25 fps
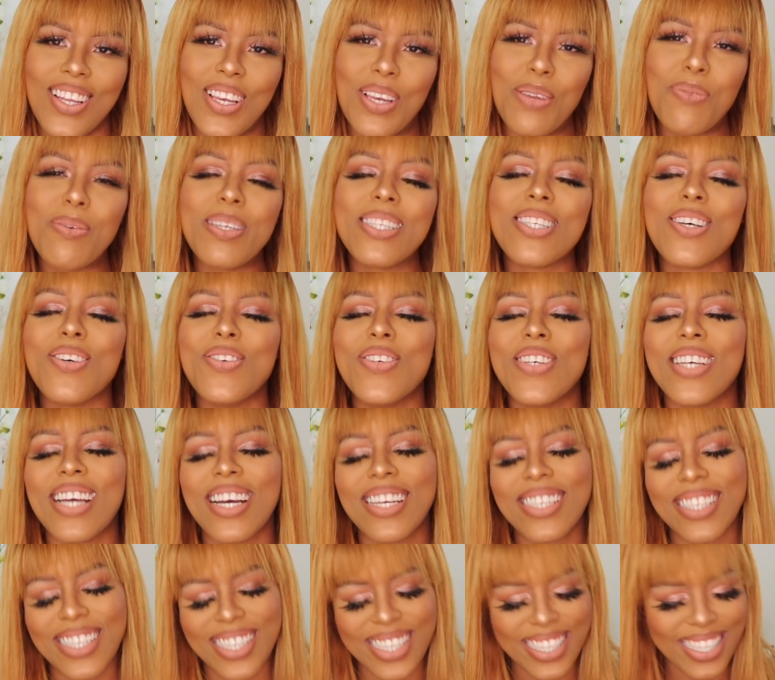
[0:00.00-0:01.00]
let me tell you
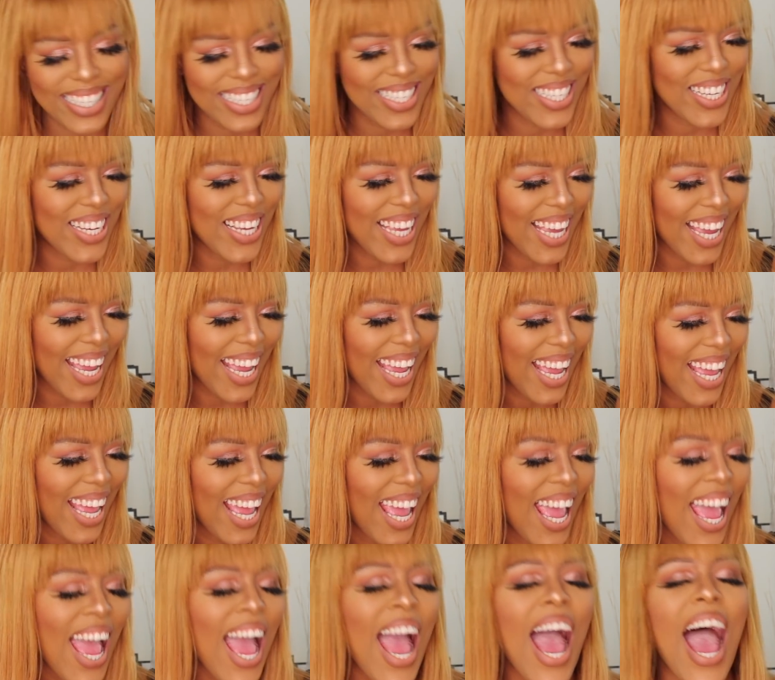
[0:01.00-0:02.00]
guys this, okay?
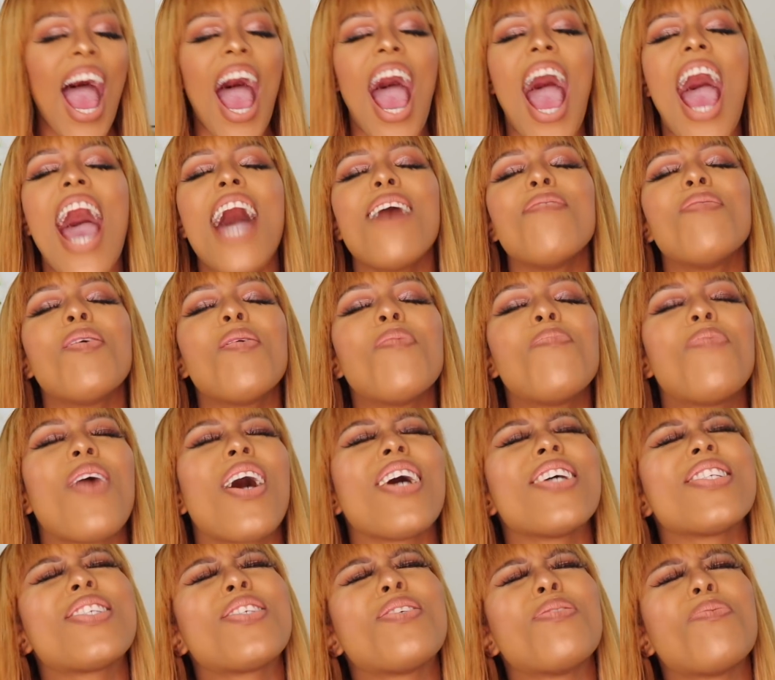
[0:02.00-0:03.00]
I'm
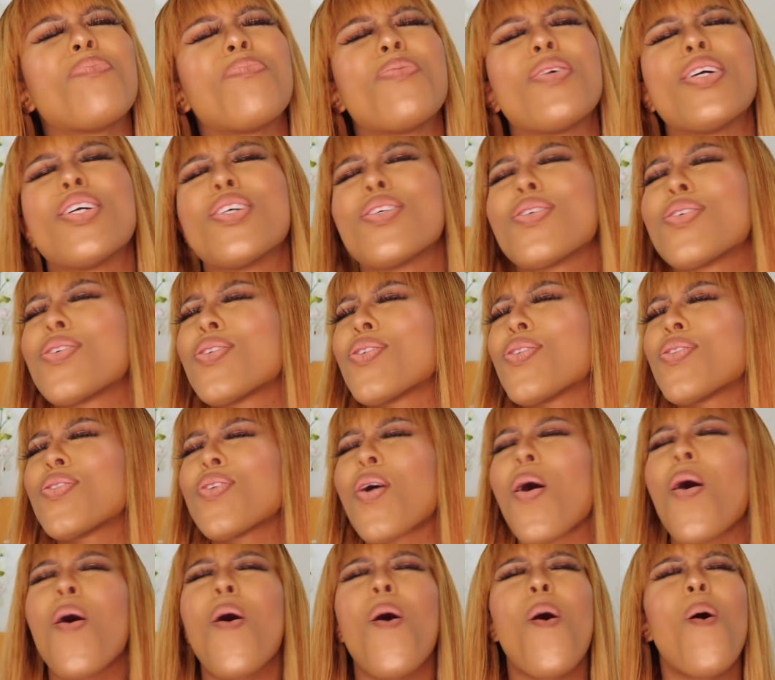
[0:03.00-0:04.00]
about to be
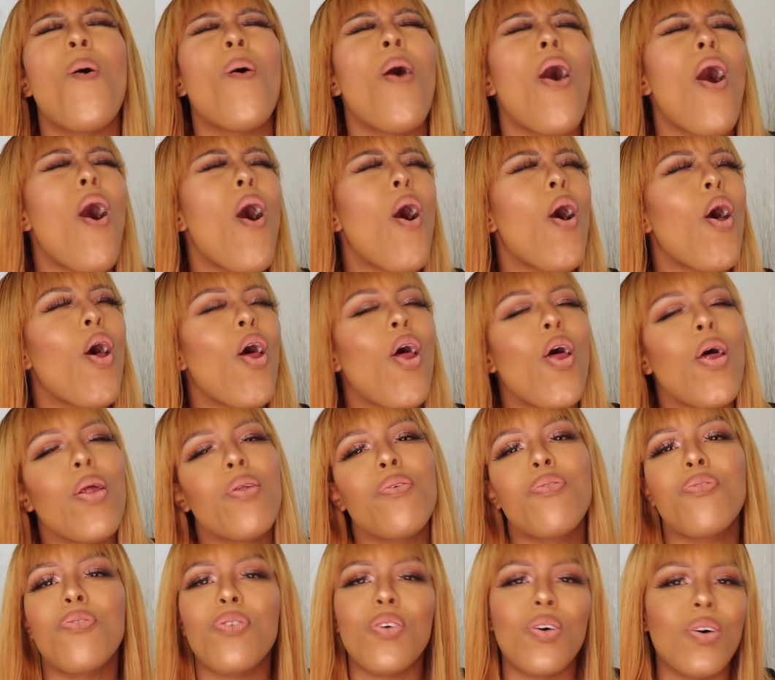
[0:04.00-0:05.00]
so
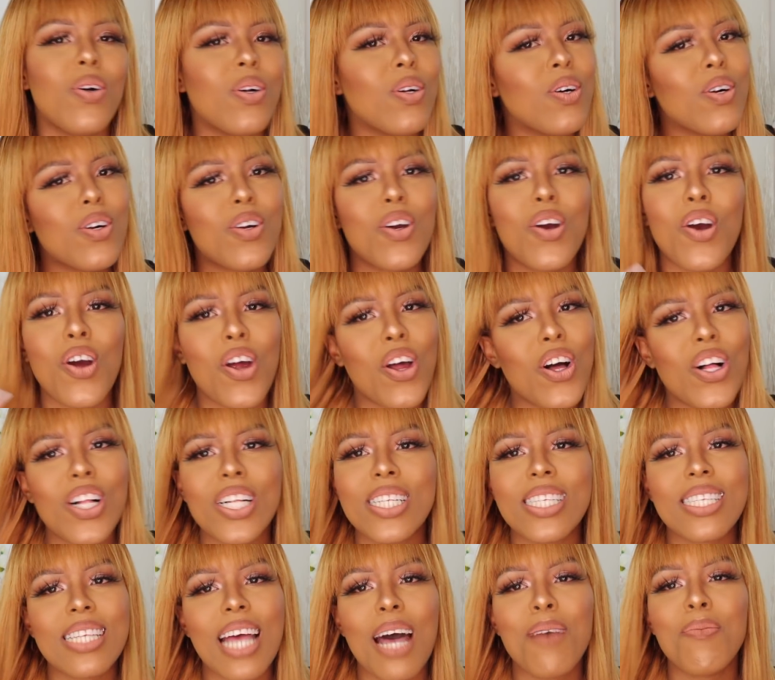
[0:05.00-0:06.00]
hurtful,
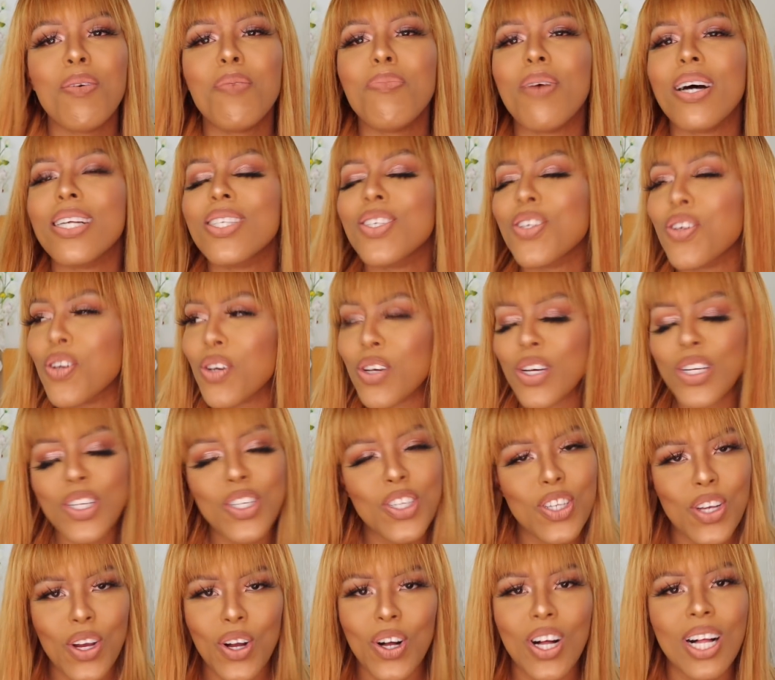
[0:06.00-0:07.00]
girls. I'm about to
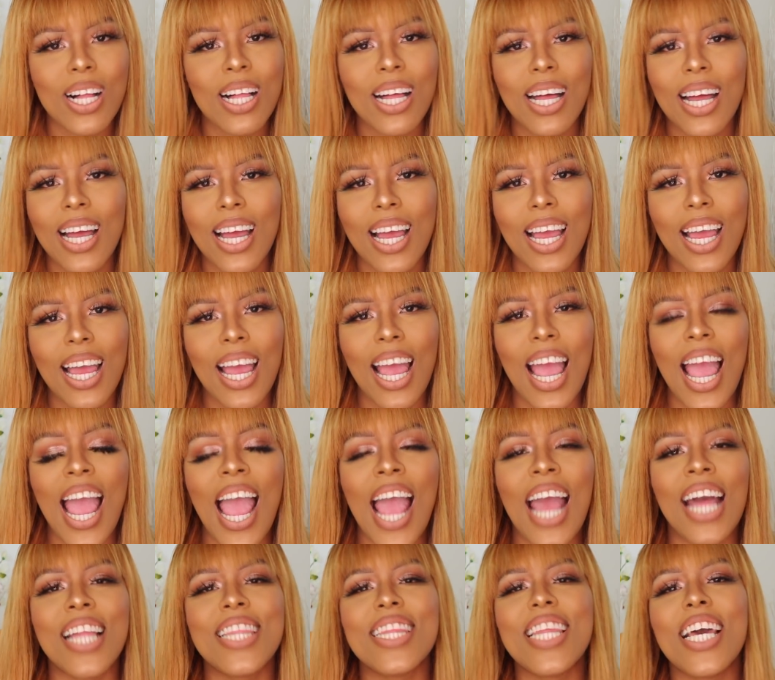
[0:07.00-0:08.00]
hurt y'all.
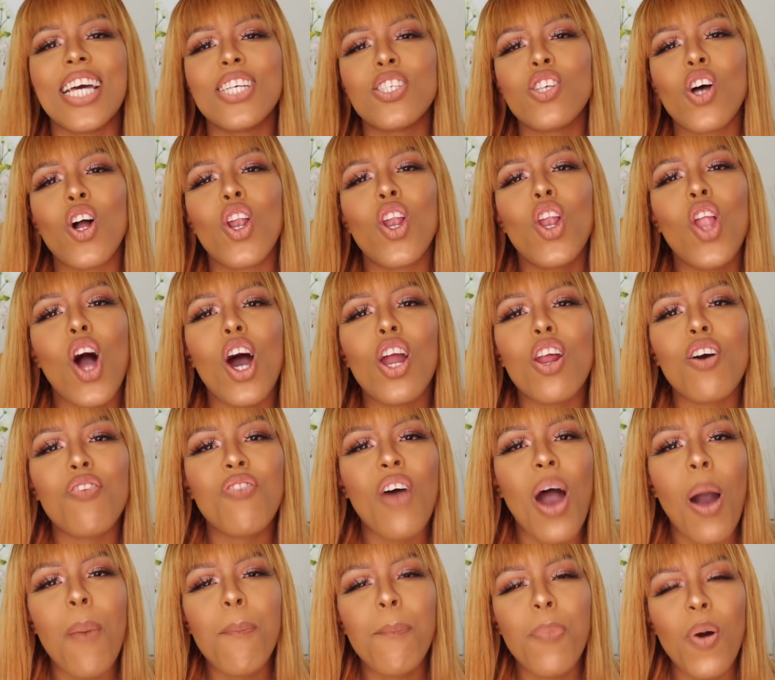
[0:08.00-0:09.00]
There's a lot of
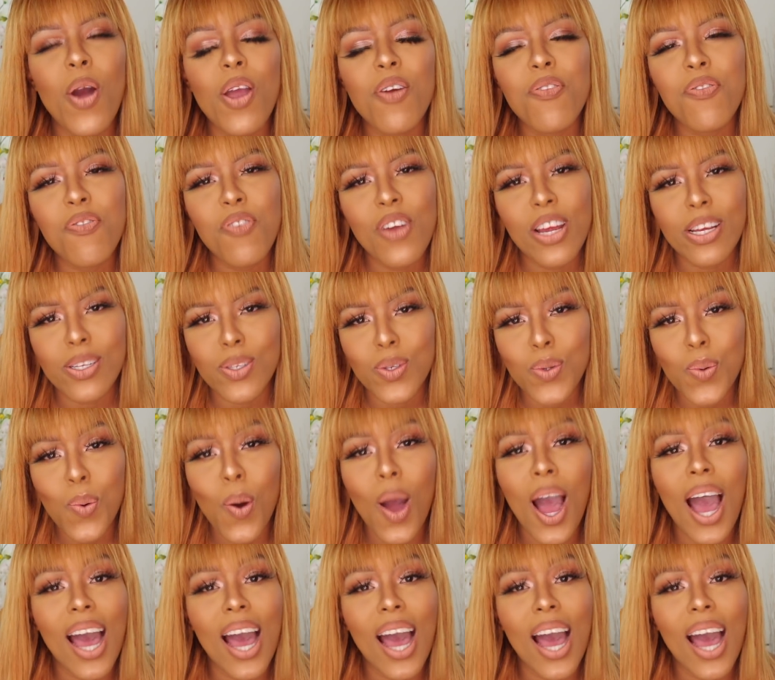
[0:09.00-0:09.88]
our boyfriends who are